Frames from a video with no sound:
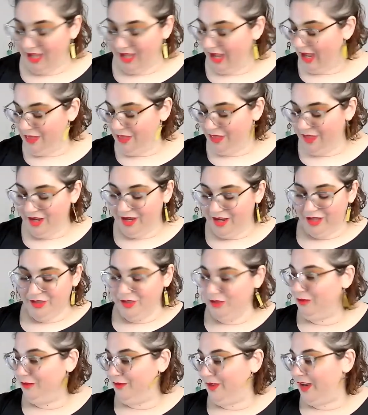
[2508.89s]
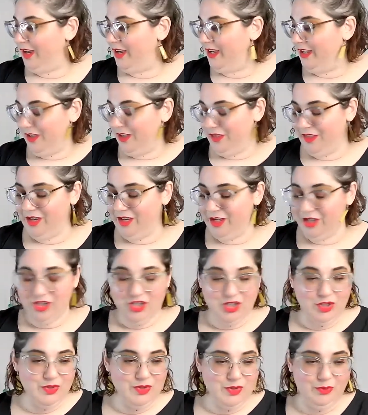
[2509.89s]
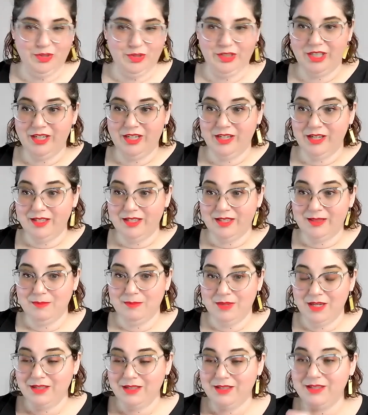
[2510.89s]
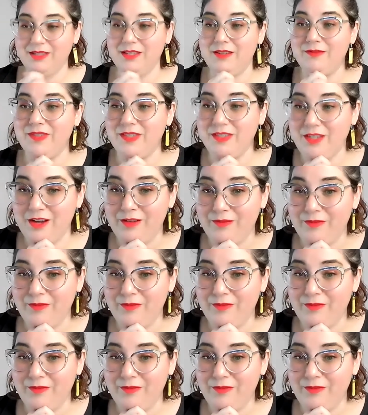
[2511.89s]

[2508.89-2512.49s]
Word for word: I think I'll do fine. I think I chose a really nice mix of stuff.